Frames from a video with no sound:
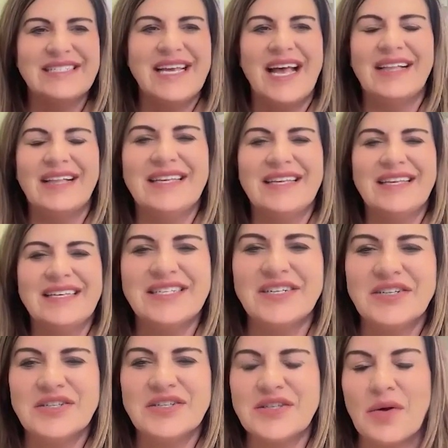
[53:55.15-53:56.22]
Tell
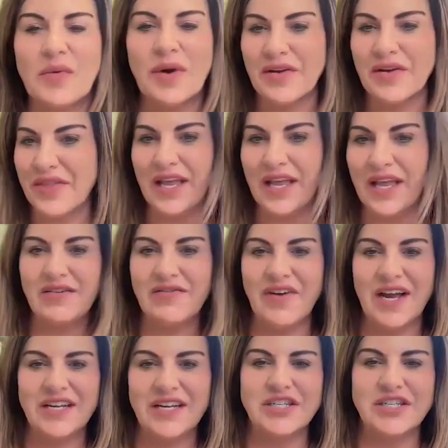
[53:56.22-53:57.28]
listeners where they can
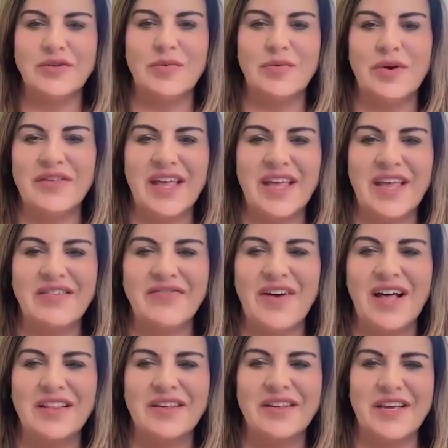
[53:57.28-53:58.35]
find you, where they can
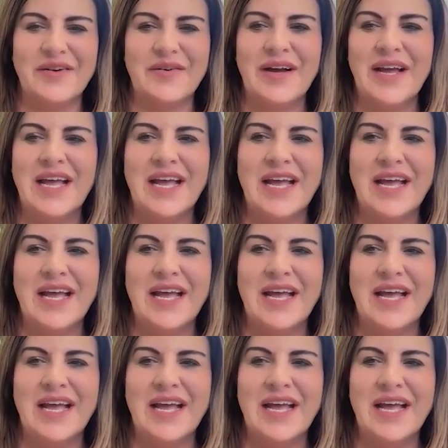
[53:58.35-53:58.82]
follow you.